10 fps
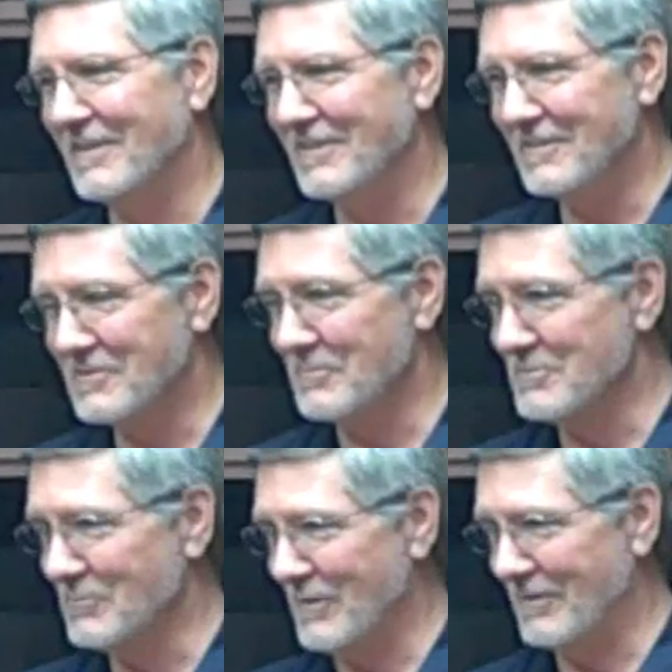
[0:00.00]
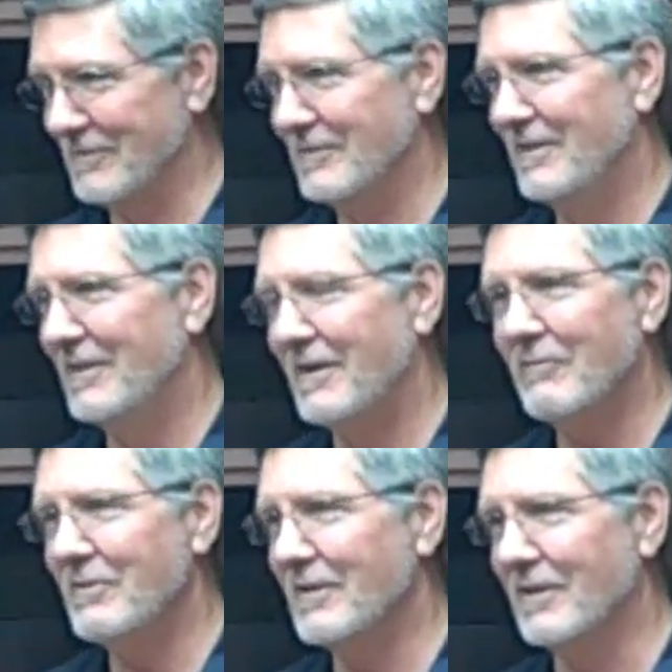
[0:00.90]
in terms of weather.
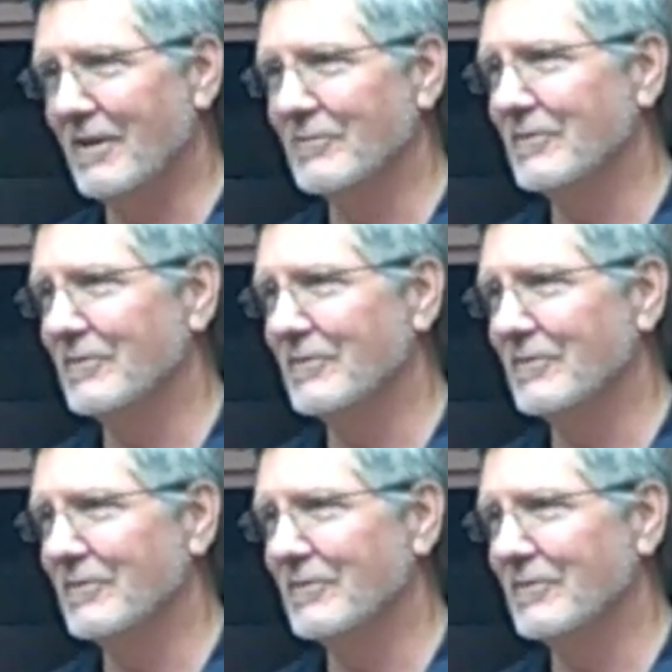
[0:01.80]
Everything else,